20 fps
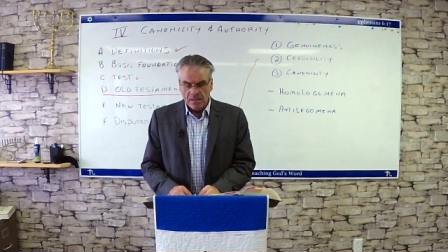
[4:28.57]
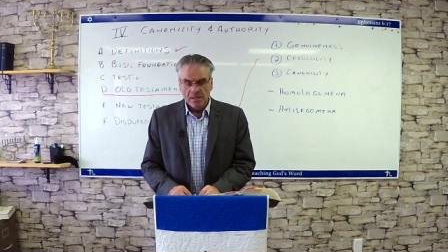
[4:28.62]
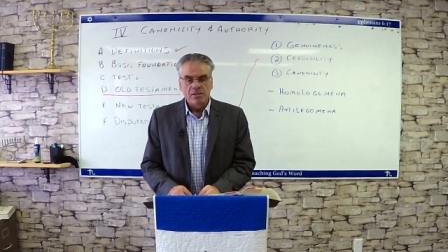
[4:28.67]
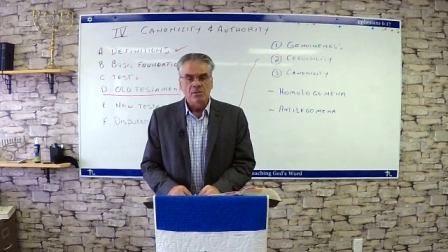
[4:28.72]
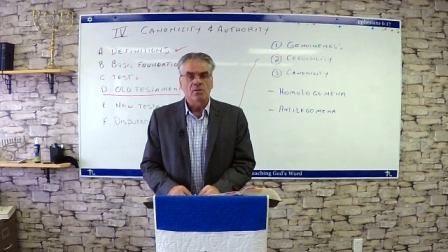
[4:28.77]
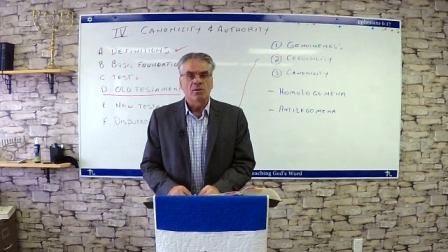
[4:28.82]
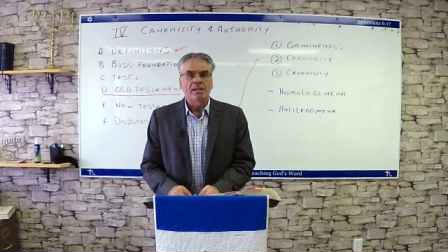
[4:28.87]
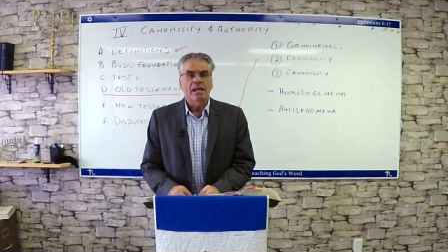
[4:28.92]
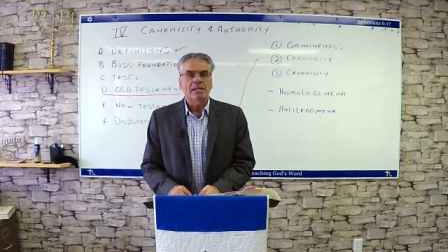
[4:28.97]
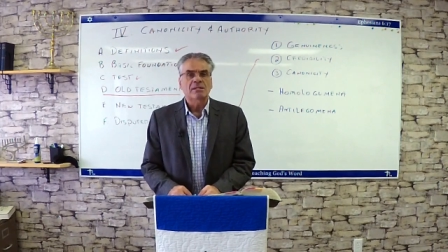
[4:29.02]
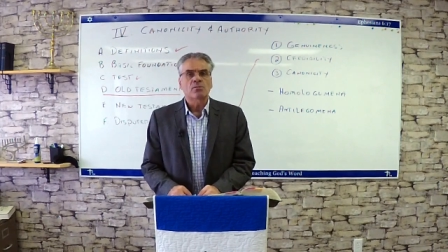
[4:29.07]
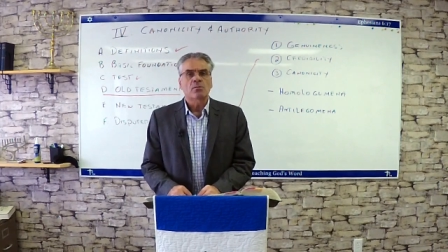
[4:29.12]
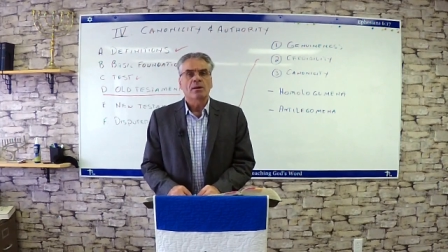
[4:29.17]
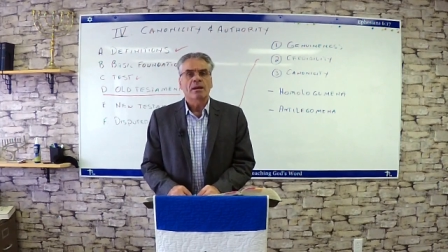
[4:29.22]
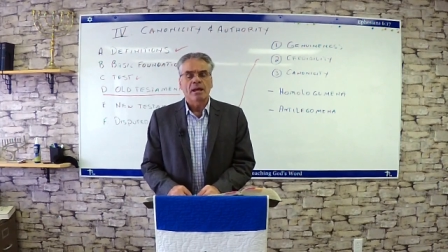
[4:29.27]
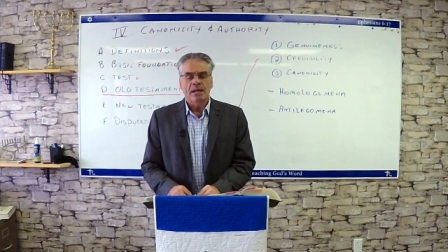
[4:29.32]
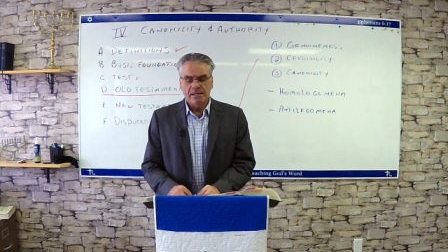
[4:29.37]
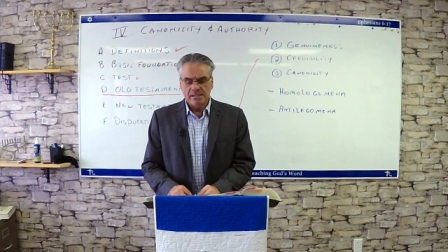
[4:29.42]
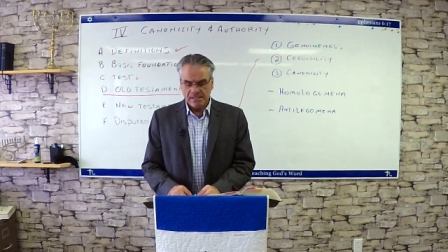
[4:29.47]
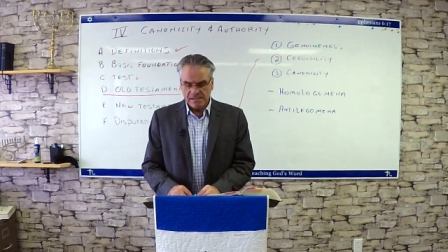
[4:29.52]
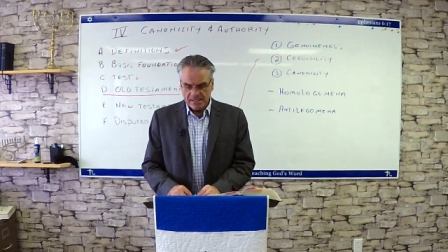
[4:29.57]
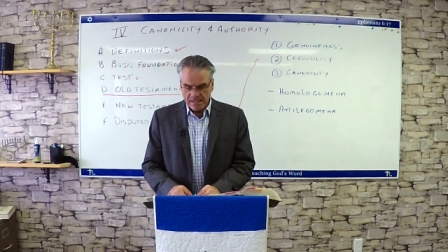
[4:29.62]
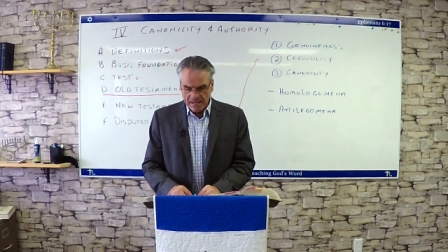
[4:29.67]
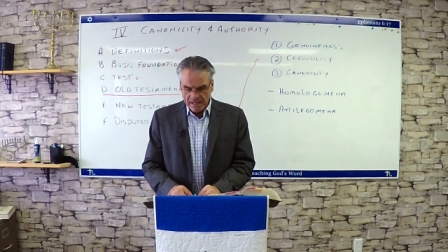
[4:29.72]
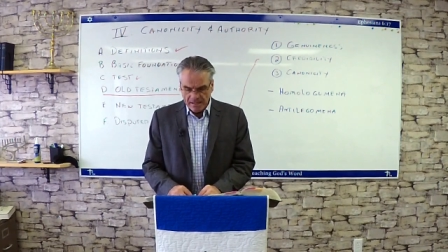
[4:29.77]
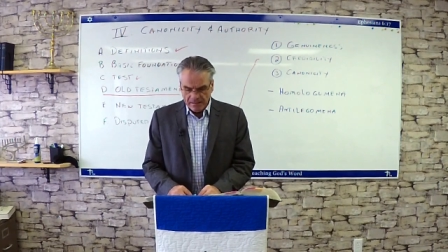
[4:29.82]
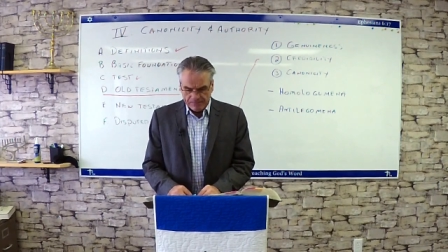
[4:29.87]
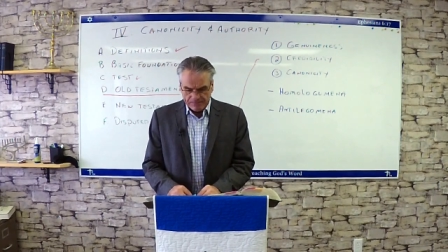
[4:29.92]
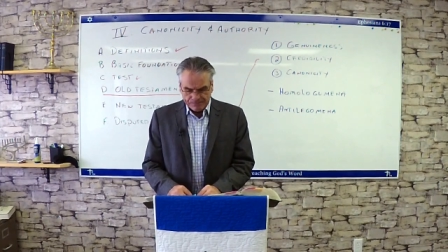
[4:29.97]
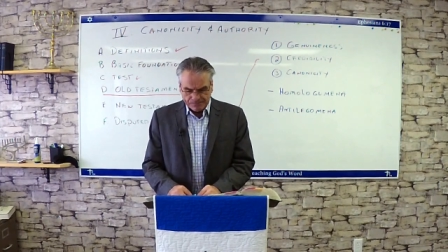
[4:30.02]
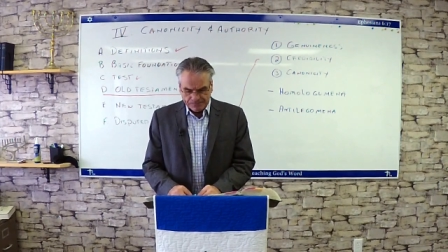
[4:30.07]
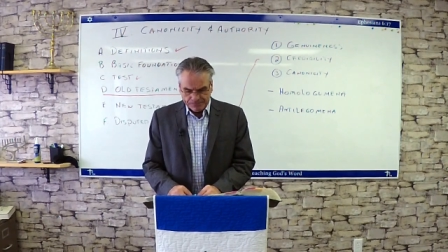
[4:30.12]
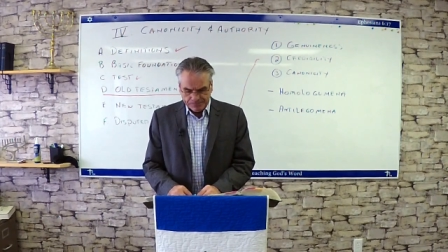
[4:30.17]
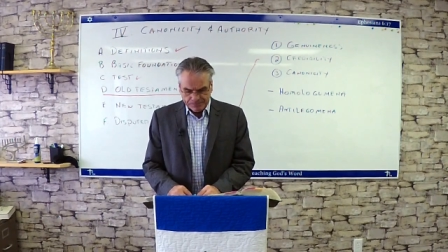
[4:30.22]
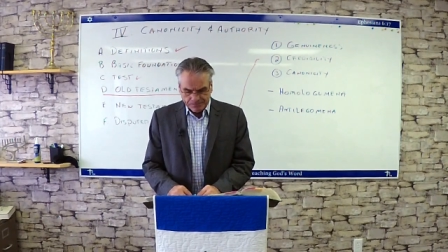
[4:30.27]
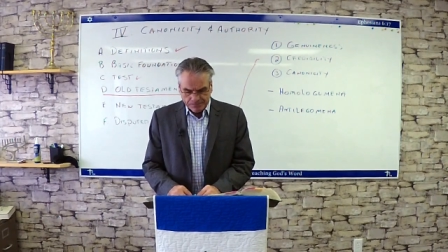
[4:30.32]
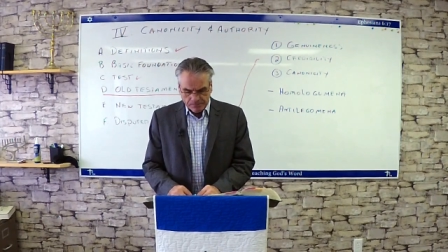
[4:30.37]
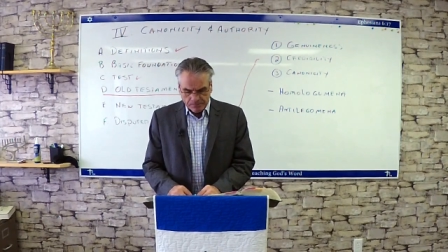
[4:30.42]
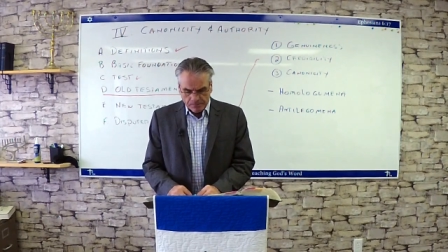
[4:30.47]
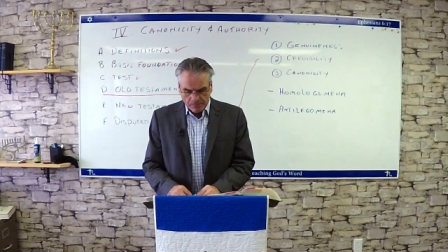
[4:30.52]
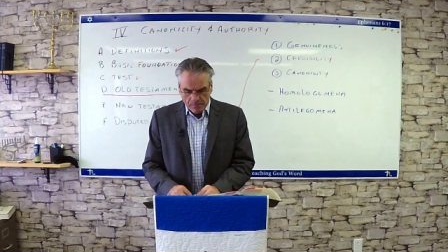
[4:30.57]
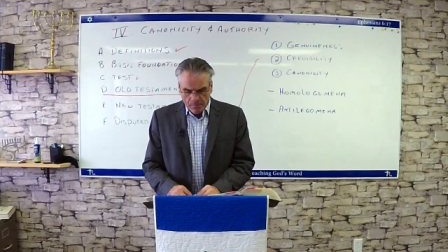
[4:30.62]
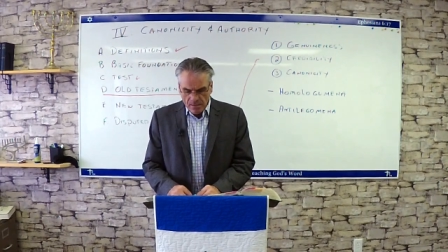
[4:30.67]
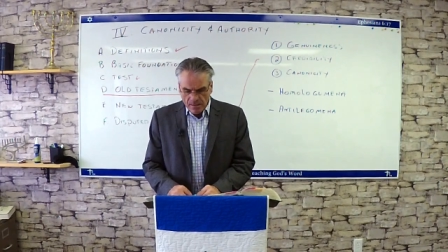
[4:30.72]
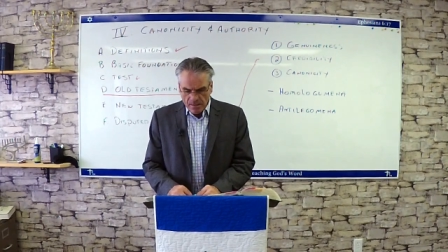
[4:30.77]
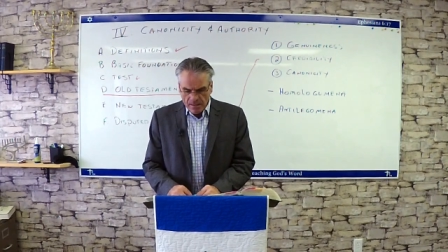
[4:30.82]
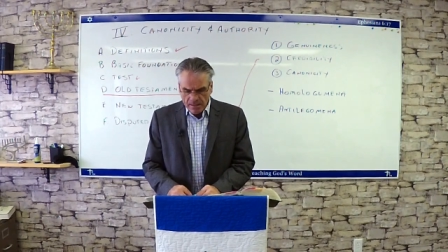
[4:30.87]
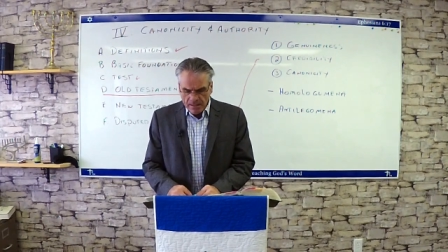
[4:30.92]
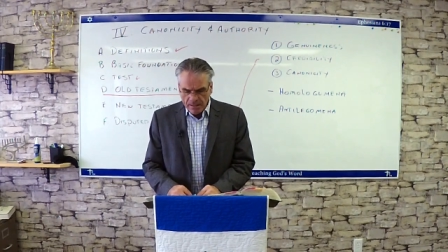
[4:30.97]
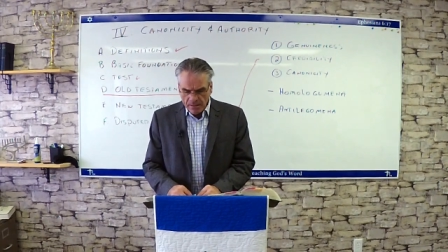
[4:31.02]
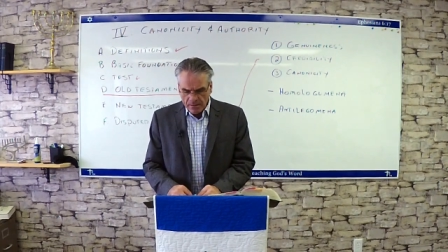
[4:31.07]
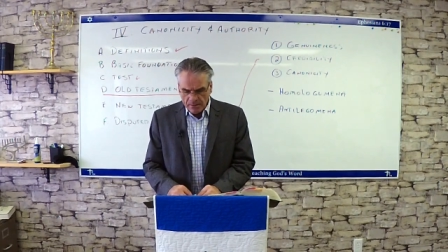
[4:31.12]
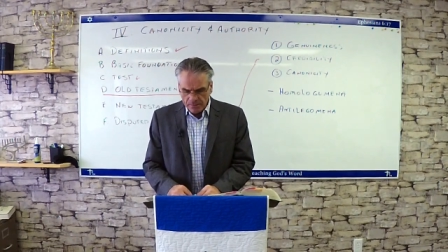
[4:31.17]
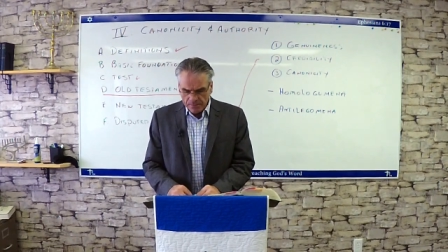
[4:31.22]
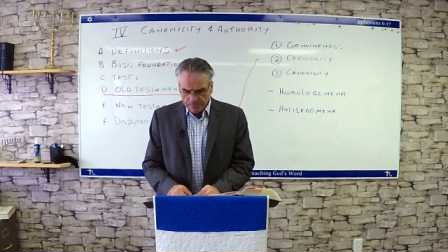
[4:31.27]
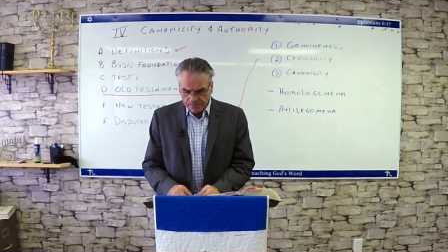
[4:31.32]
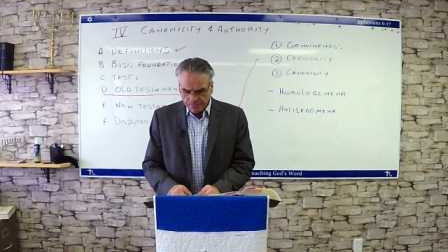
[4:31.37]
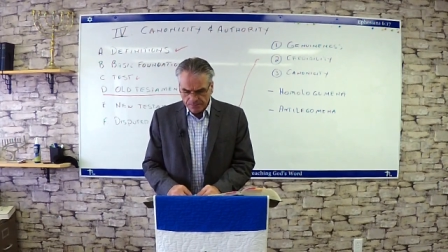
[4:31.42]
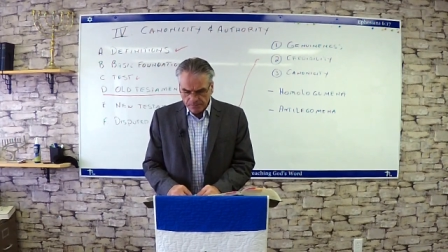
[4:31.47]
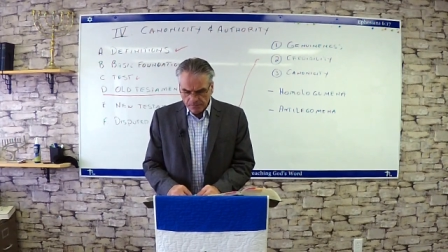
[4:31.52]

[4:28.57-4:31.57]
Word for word: So that's what I say here.